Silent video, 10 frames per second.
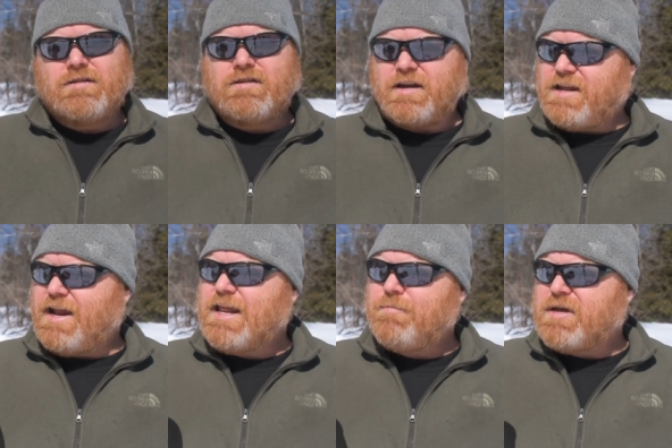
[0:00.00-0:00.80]

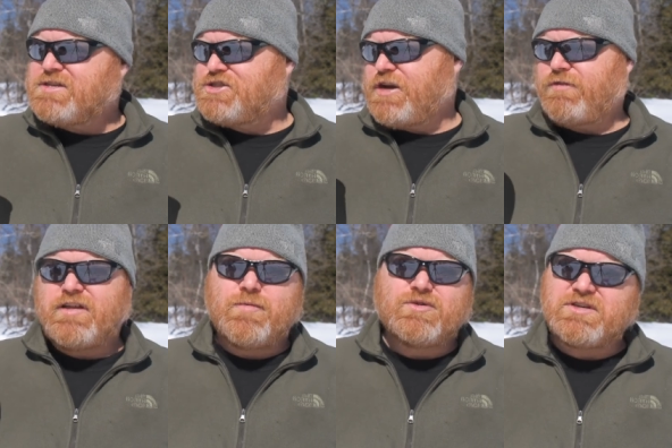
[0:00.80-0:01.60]
Titanium is
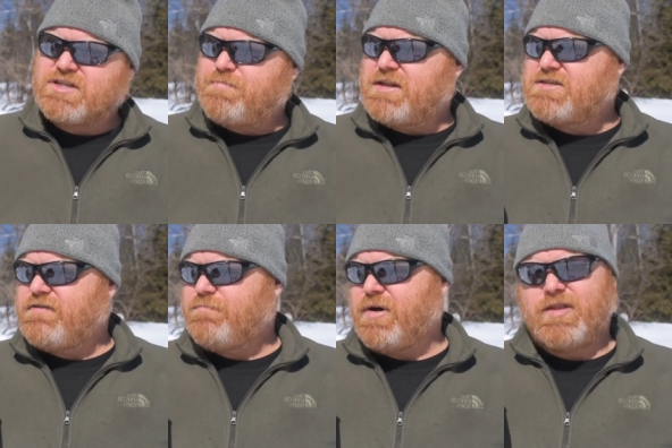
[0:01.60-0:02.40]
generally the most
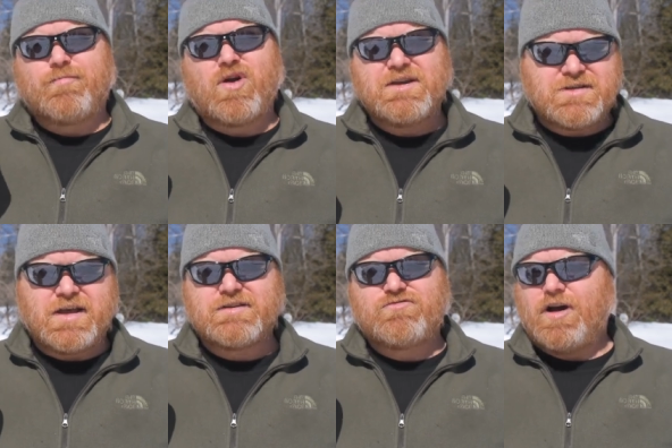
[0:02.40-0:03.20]
expensive, but the price
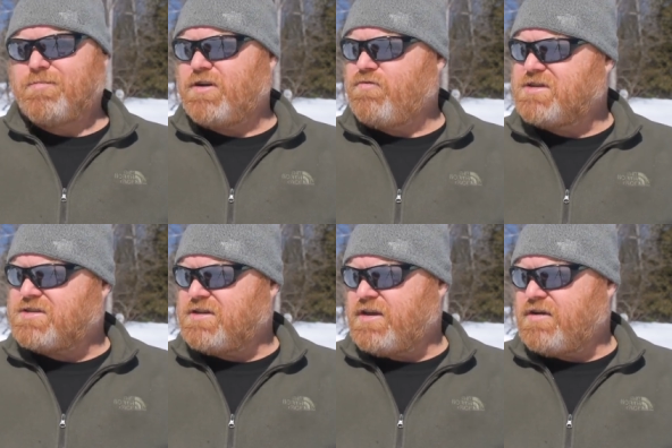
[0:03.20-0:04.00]
has dropped in
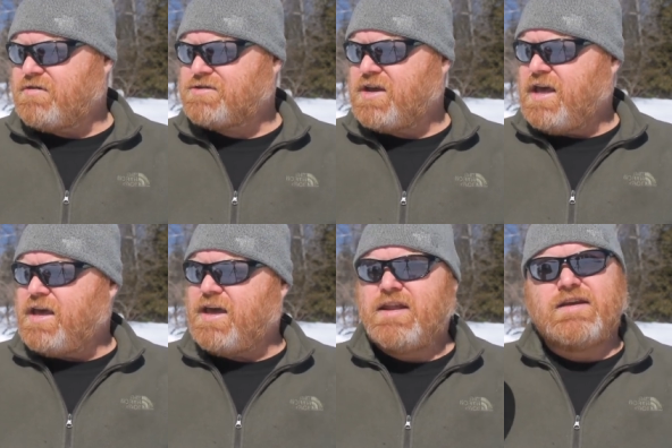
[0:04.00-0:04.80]
recent years.
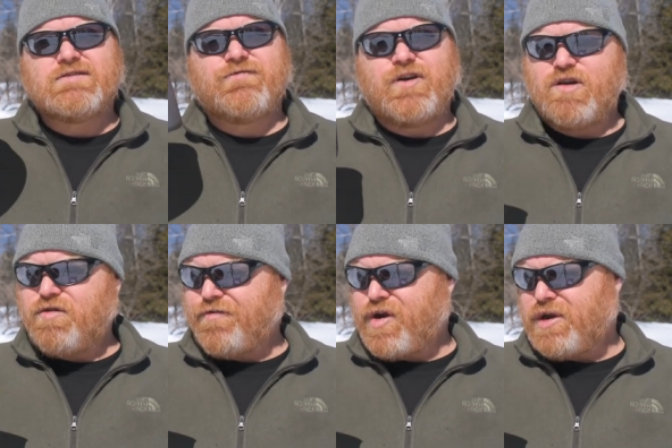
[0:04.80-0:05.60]
It is
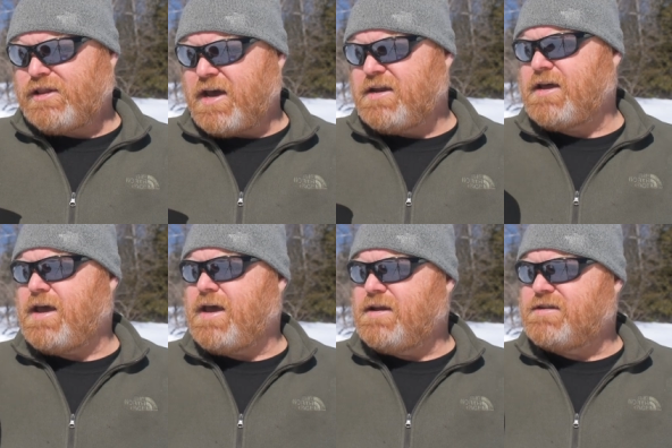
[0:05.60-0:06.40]
very, very light
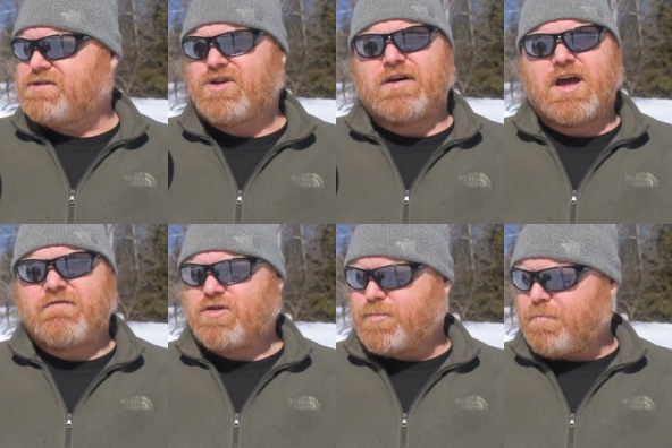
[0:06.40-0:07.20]
and sought
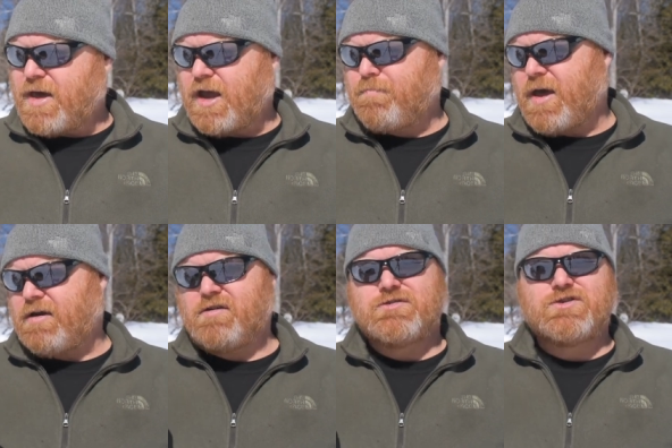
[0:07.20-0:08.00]
after by
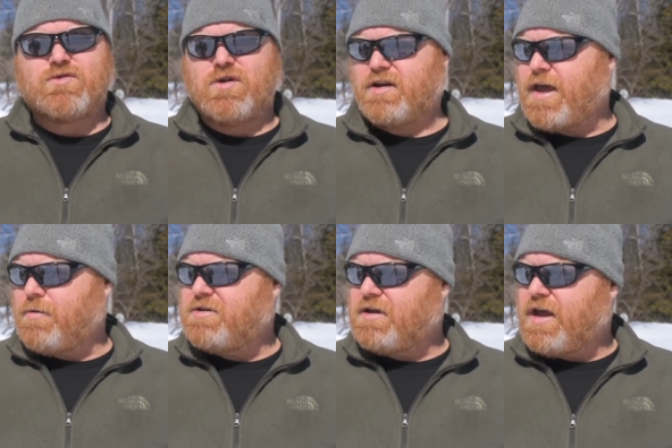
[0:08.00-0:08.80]
backpackers who are
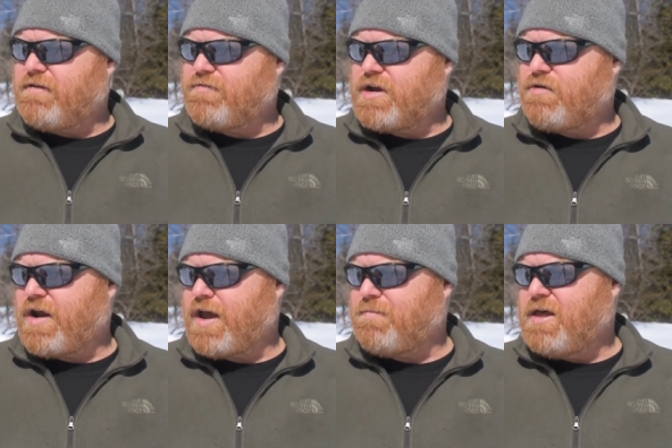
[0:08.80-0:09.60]
counting every
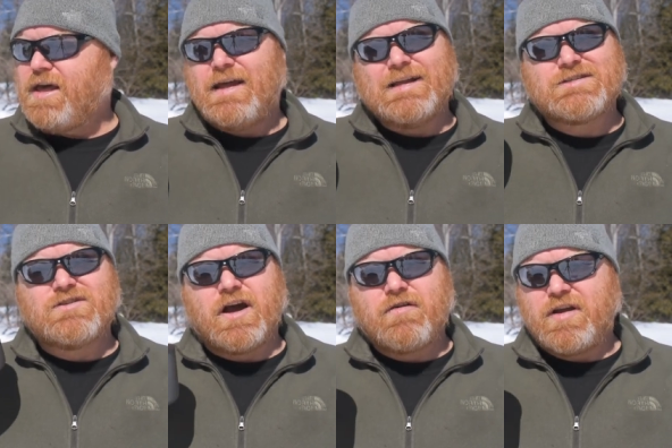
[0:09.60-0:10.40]
gram. It's
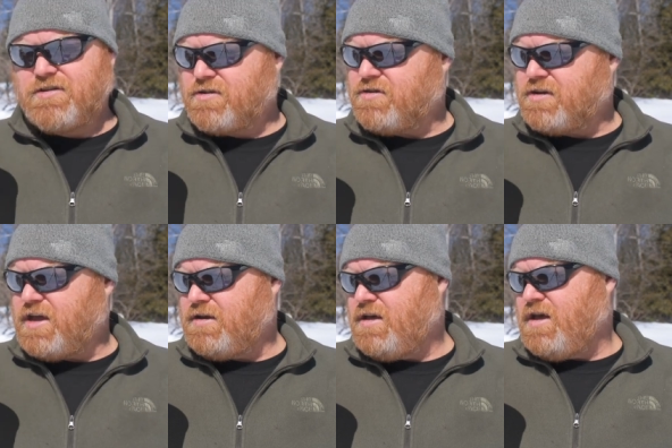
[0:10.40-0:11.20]
not great to cook
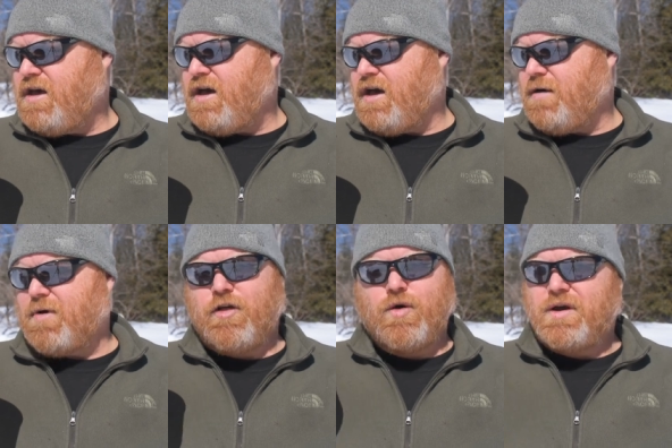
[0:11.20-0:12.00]
in,
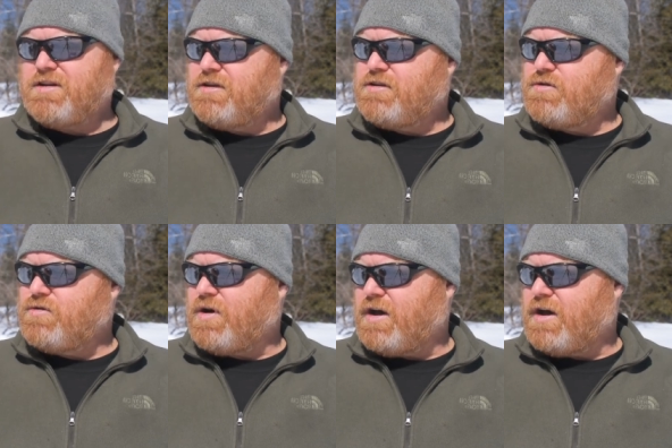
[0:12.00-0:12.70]
although I did do